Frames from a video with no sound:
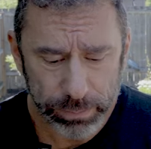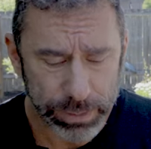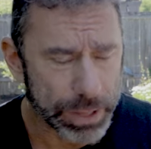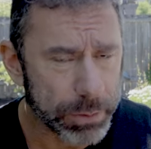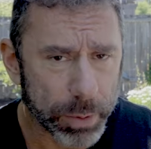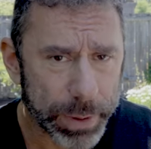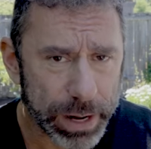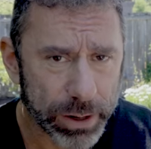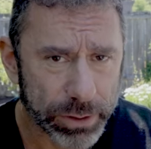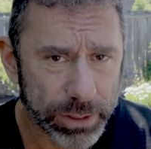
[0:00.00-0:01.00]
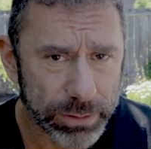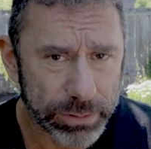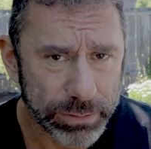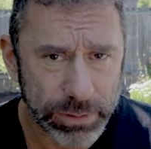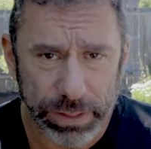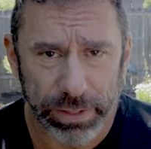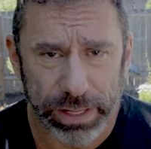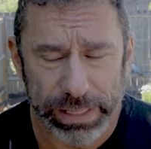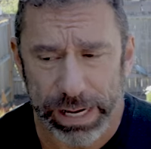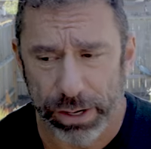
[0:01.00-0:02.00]
nothing prepared, nothing
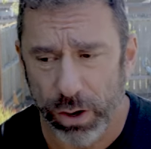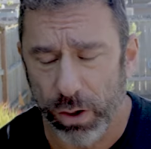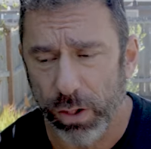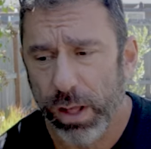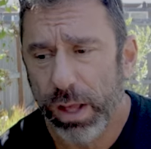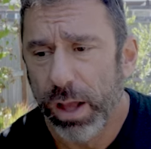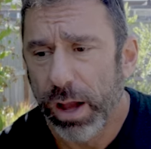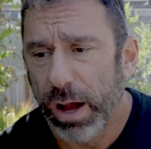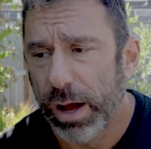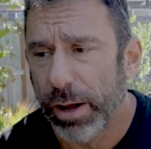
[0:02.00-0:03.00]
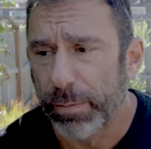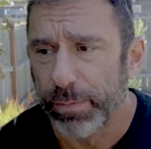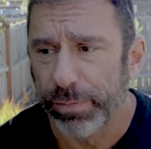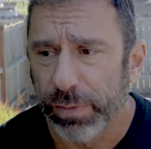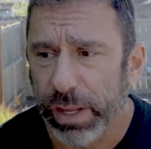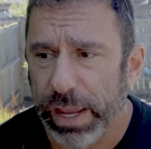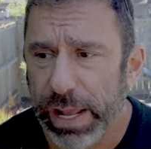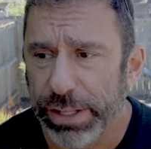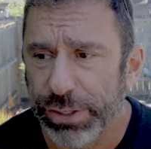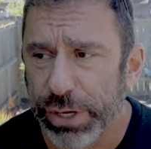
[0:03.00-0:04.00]
like that at all.
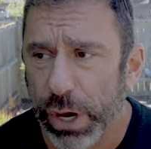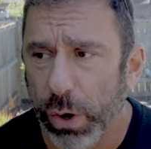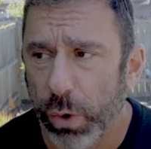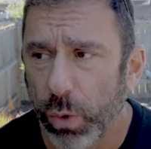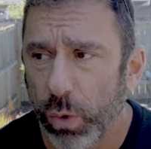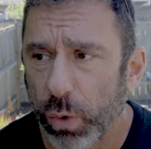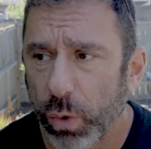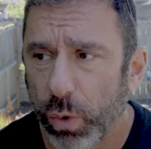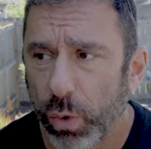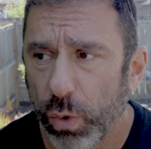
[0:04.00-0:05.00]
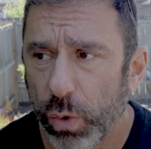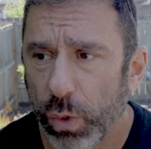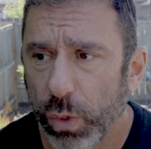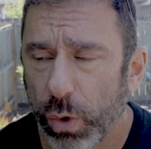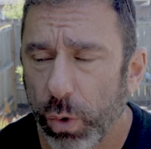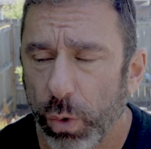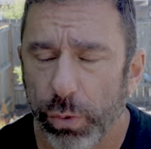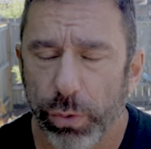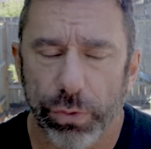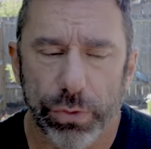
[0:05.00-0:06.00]
And so the
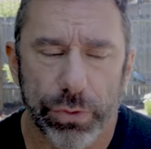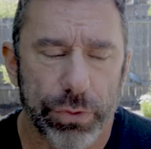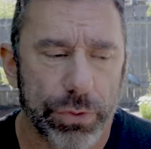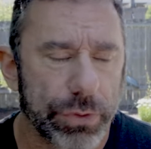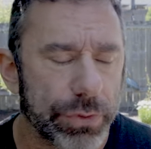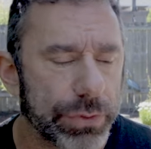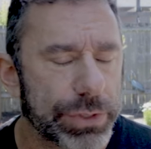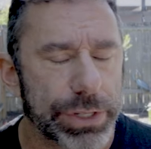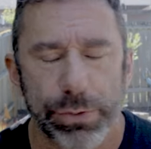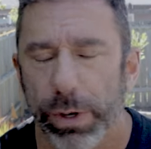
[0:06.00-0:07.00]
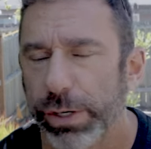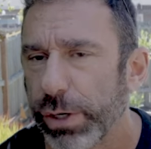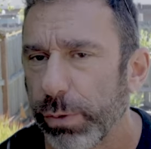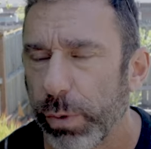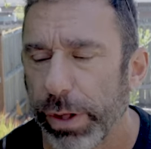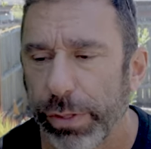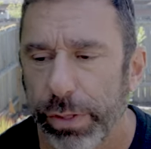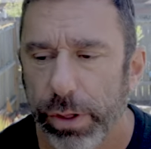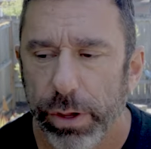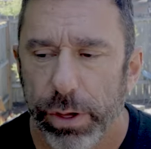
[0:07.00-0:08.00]
whole situation
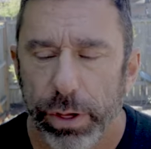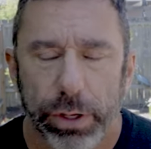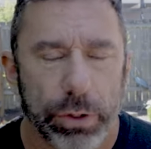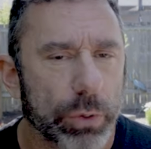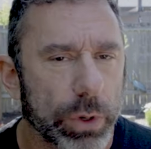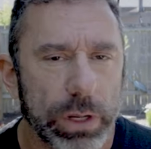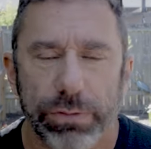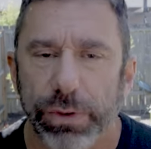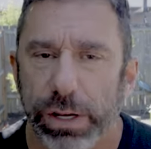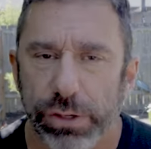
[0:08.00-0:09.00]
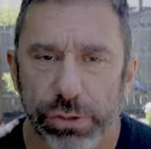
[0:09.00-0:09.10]
with grief and